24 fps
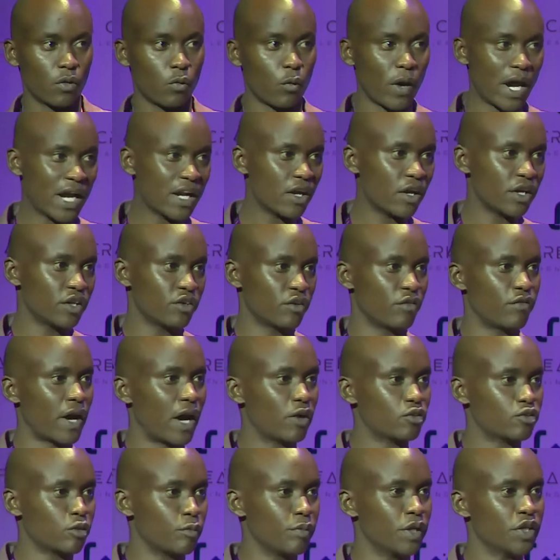When
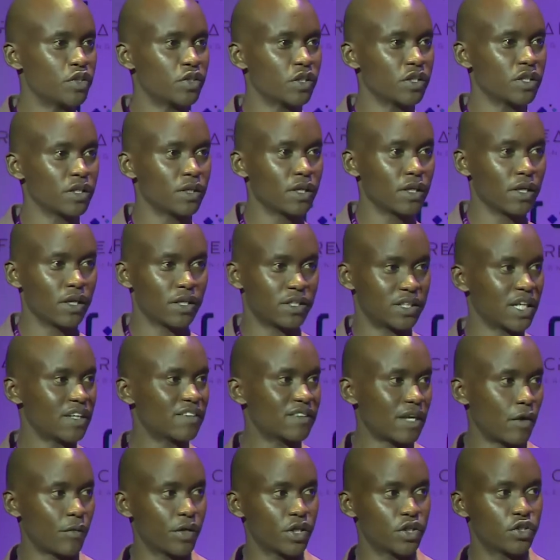automation
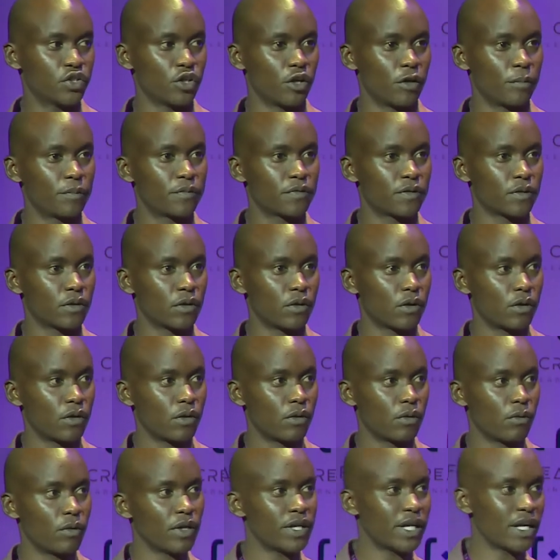takes away jobs,
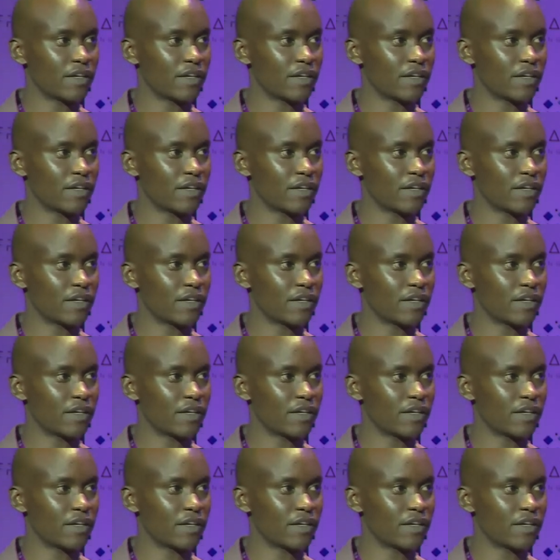what